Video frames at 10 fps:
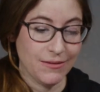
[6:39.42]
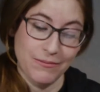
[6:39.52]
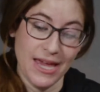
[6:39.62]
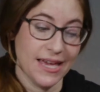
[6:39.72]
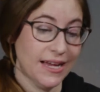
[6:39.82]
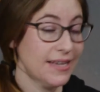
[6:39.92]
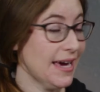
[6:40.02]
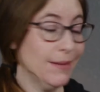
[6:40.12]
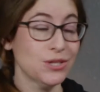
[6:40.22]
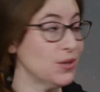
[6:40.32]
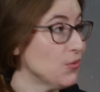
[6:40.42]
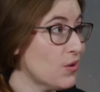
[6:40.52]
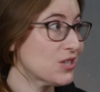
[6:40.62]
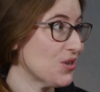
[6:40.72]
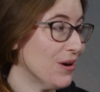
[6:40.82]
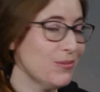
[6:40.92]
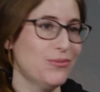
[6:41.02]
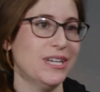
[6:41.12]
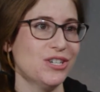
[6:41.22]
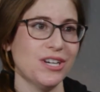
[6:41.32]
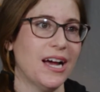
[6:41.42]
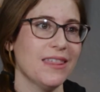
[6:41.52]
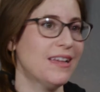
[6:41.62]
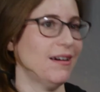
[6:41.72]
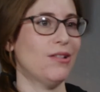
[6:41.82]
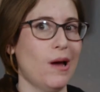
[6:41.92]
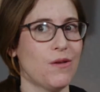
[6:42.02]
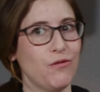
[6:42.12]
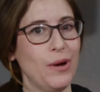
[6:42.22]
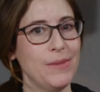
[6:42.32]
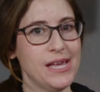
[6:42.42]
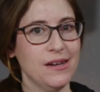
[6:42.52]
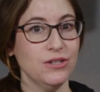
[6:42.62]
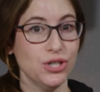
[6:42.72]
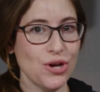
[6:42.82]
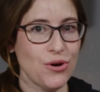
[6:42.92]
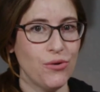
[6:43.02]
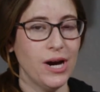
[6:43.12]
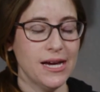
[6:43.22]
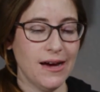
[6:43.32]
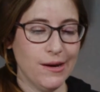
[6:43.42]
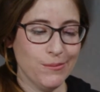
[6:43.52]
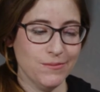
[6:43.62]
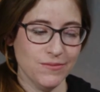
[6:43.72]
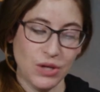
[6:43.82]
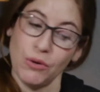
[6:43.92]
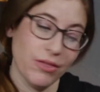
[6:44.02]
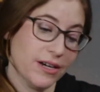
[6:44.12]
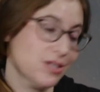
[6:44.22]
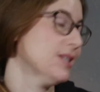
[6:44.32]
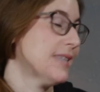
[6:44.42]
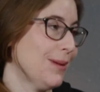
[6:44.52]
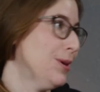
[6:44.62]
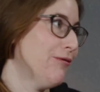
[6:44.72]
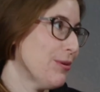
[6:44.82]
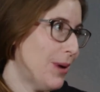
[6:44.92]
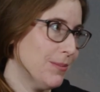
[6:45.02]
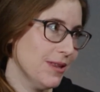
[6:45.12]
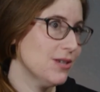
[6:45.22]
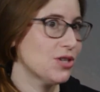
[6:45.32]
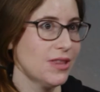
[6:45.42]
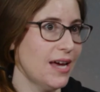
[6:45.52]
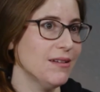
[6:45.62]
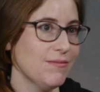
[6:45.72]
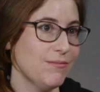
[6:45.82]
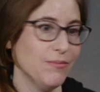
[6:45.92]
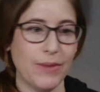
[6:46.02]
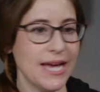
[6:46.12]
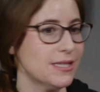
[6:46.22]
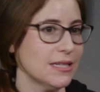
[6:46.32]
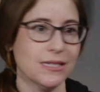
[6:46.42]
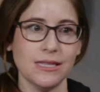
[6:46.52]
making a capsule wardrobe, which I think a lot of women do, or there's a segment of the population that buys into